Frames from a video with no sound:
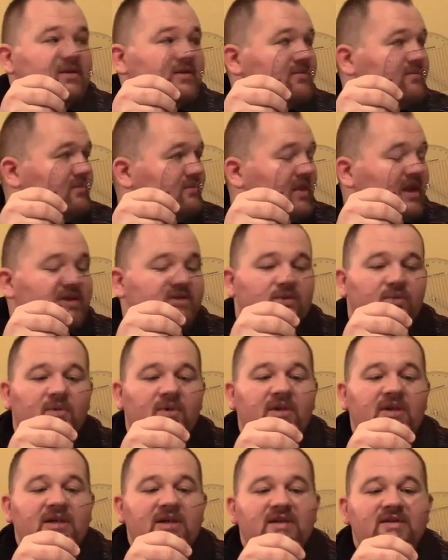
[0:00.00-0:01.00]
It makes it
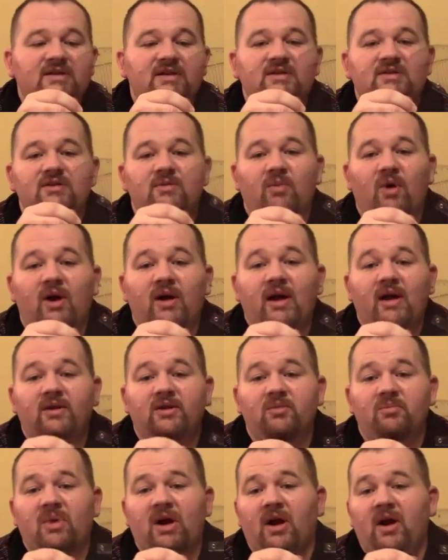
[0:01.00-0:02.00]
really easy to mark
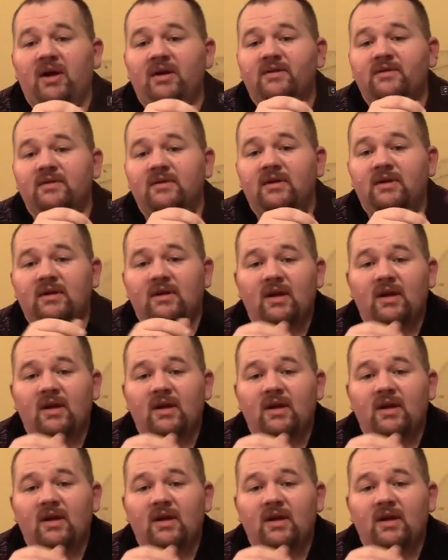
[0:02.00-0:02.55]
out the bearings,